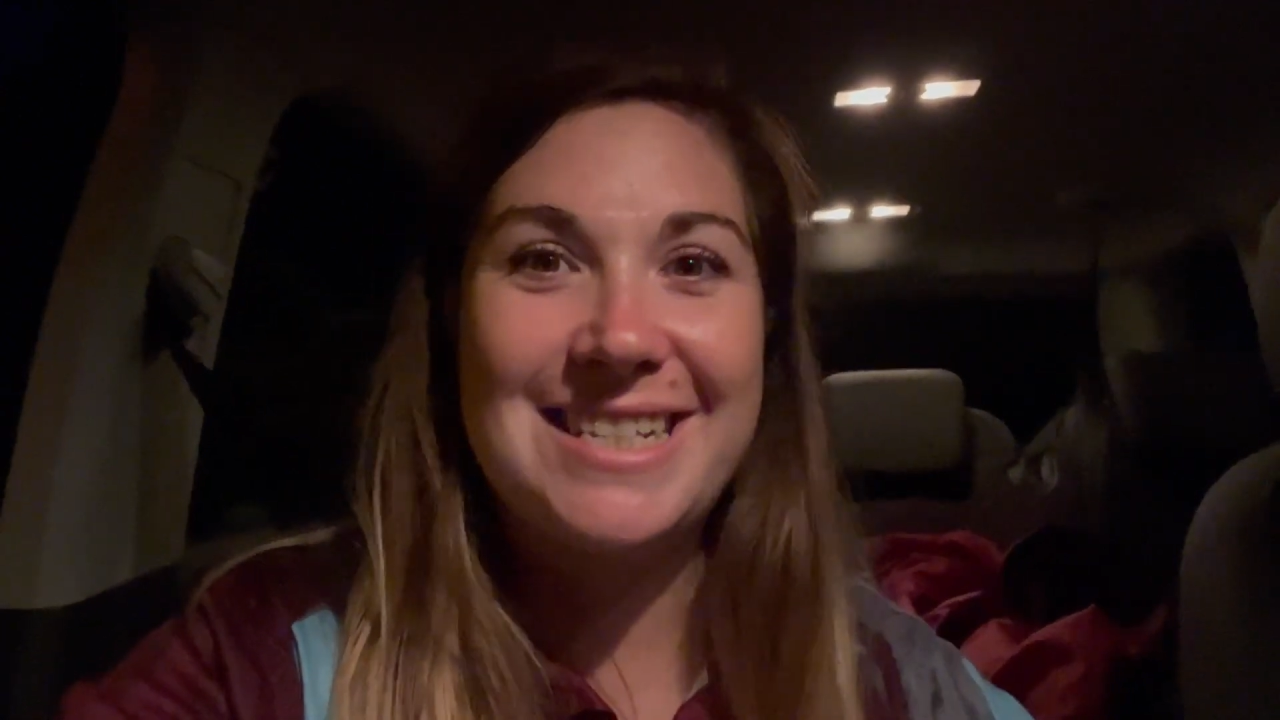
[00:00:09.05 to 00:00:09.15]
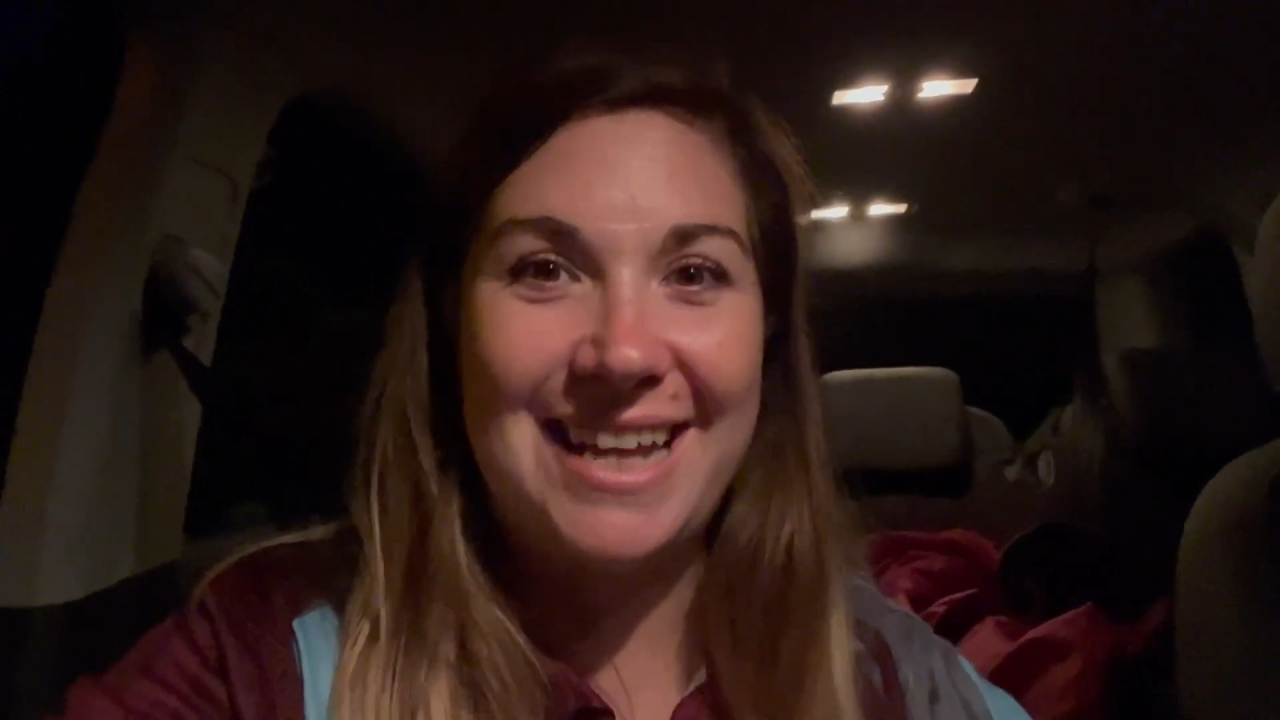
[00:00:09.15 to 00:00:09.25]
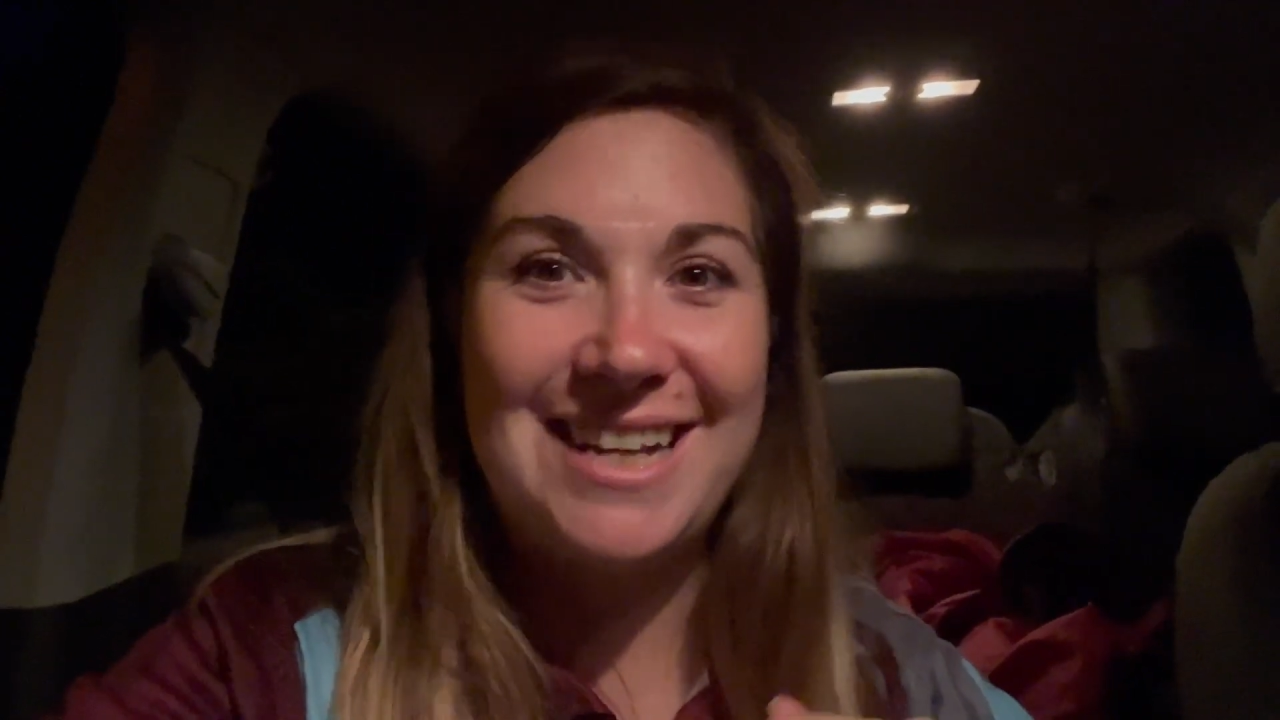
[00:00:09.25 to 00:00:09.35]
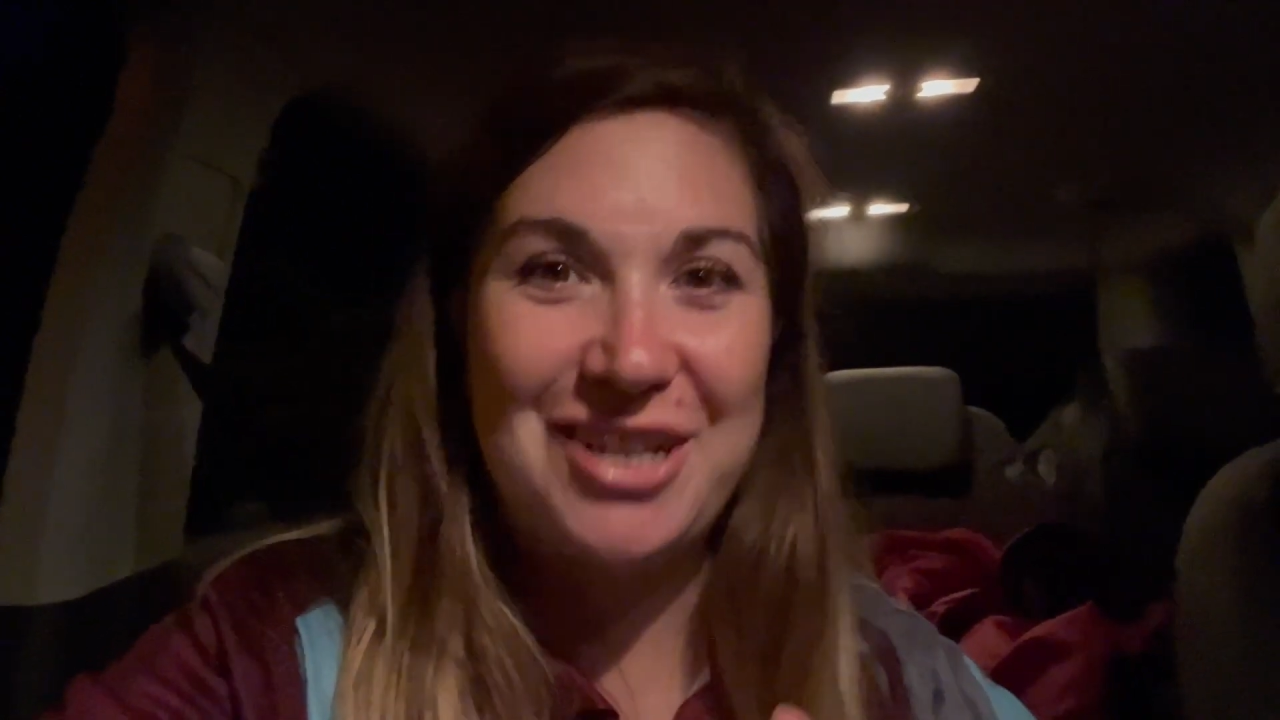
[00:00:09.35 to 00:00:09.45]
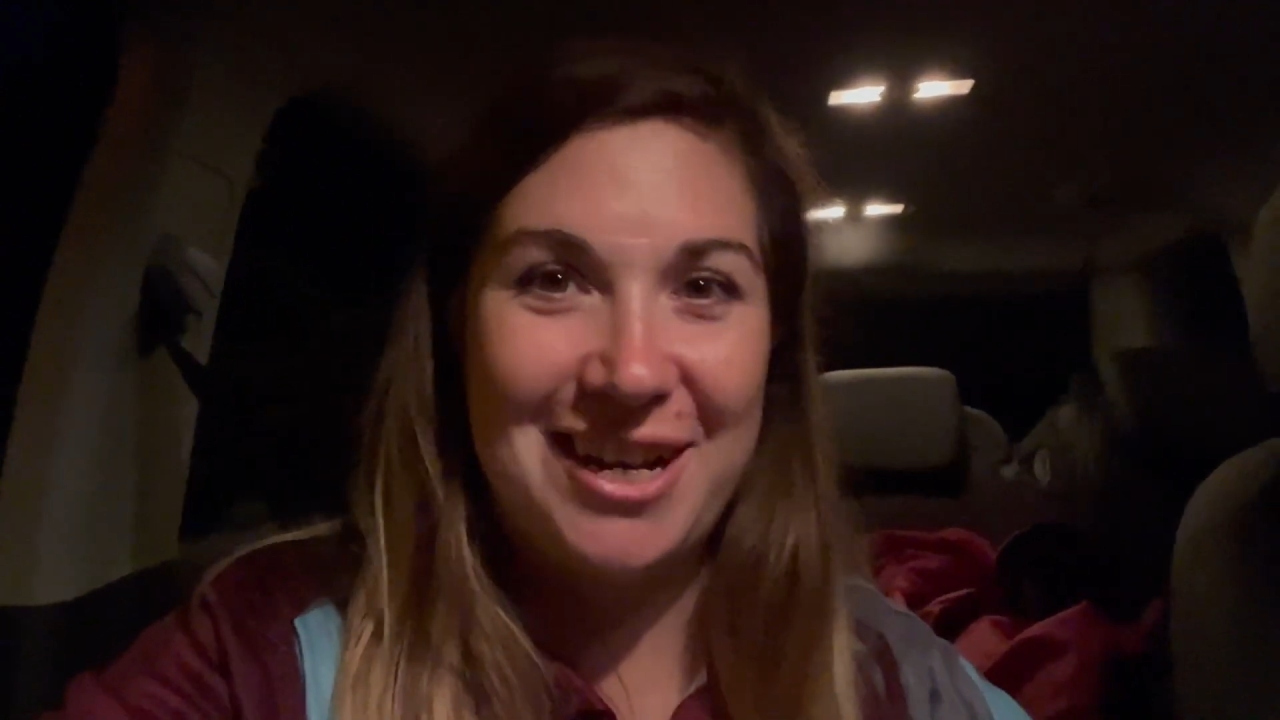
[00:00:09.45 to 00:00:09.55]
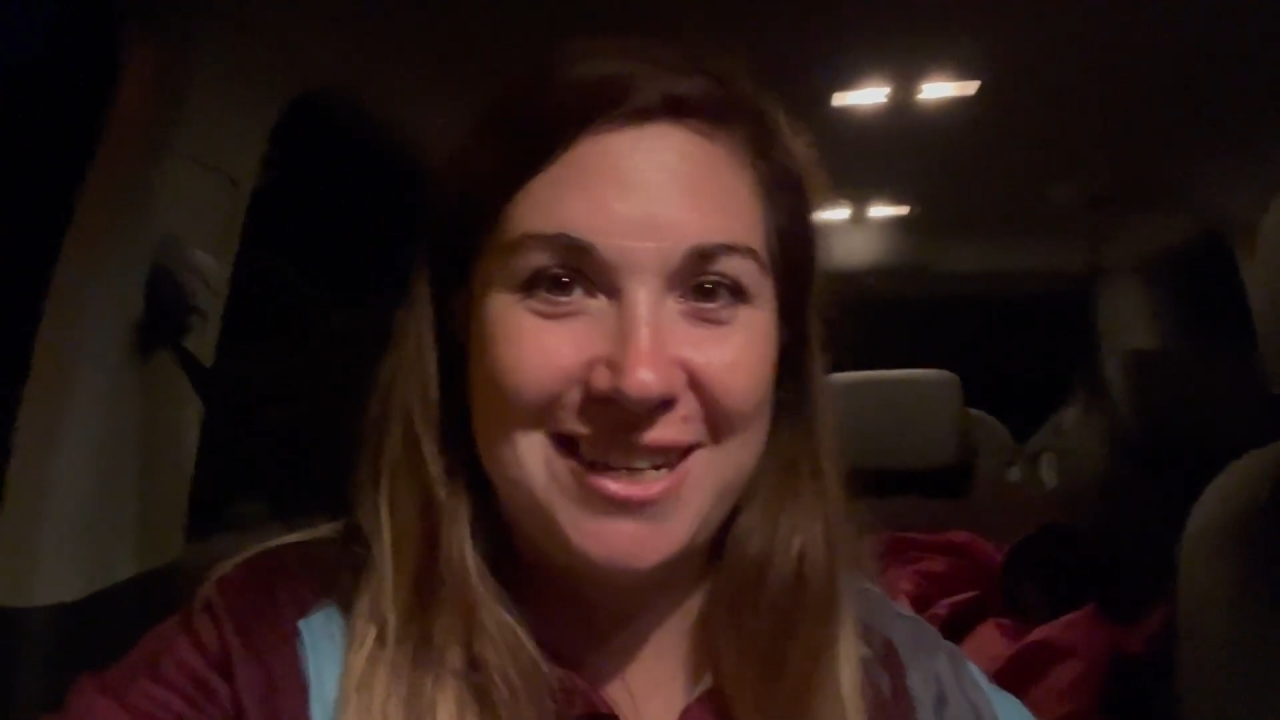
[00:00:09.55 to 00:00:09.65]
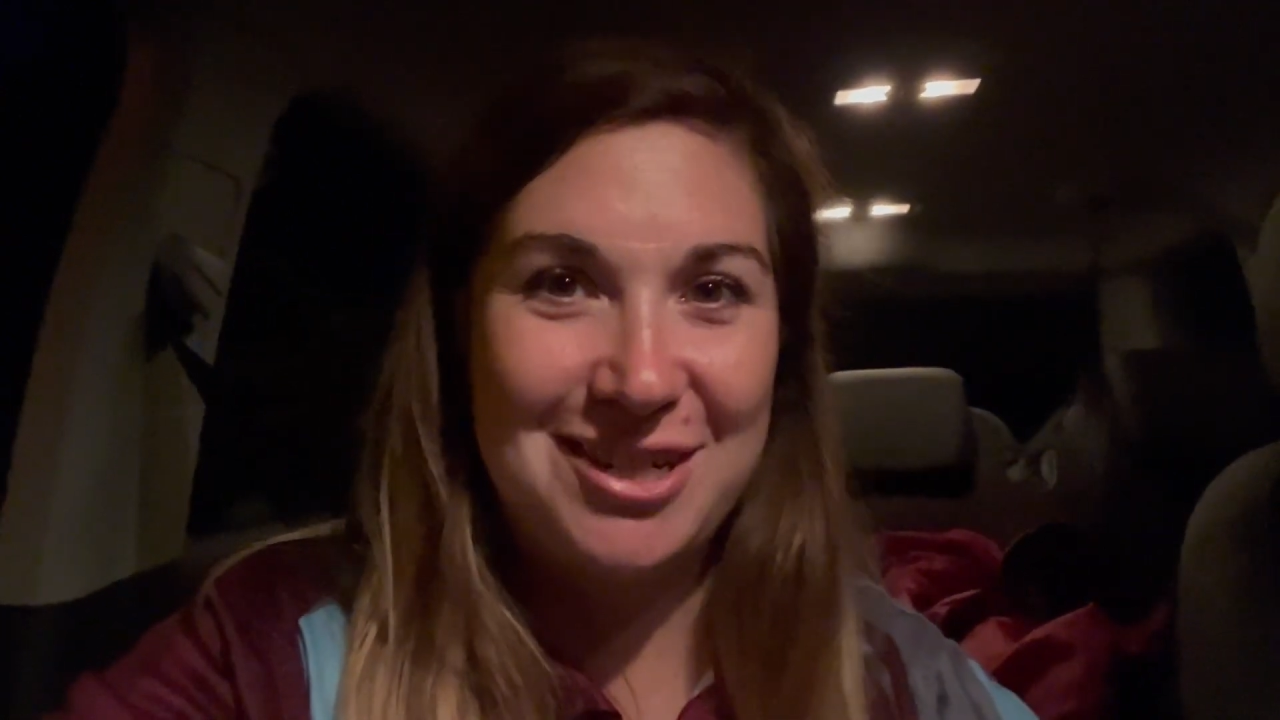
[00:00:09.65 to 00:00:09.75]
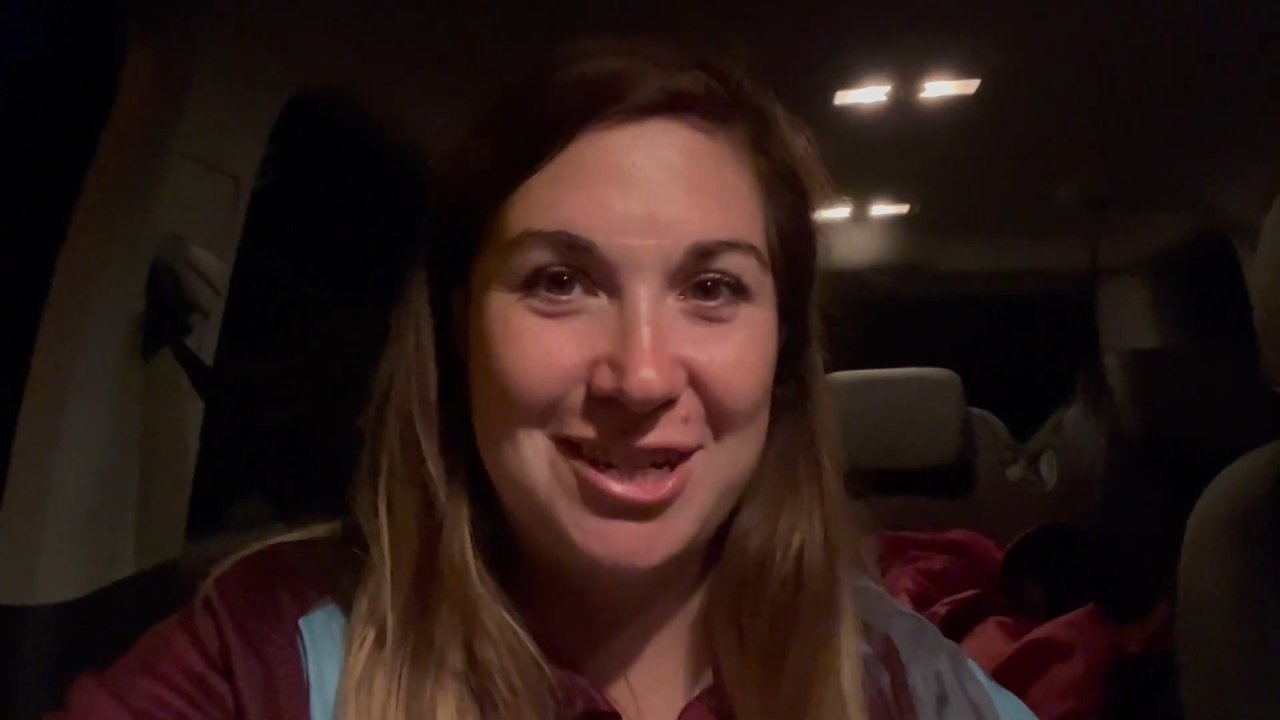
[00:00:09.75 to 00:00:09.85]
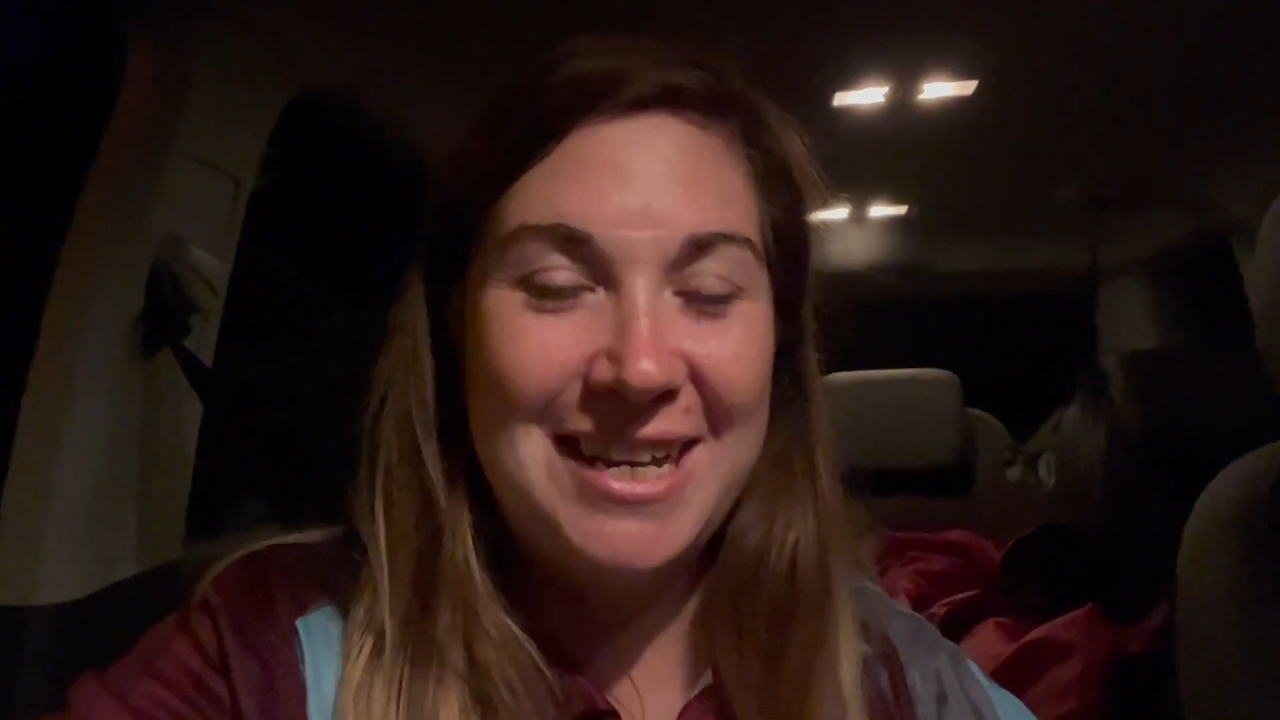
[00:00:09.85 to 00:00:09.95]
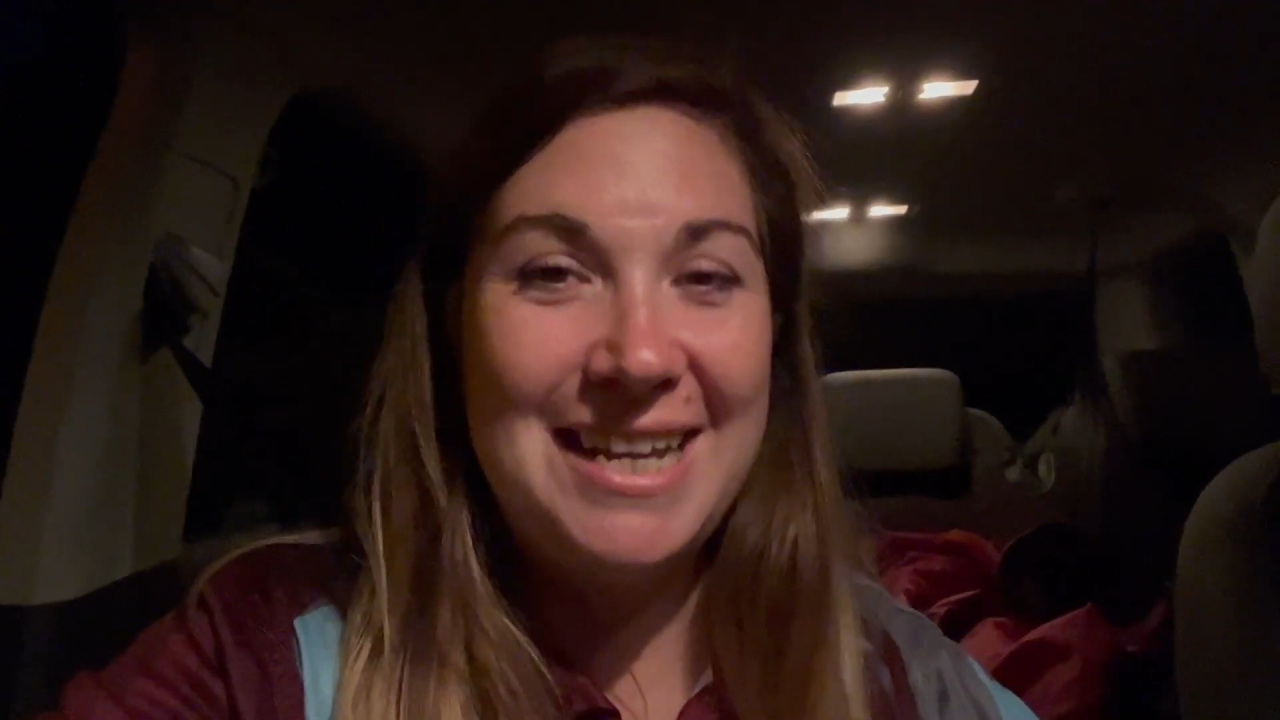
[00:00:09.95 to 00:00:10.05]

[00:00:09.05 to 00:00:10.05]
day challenge.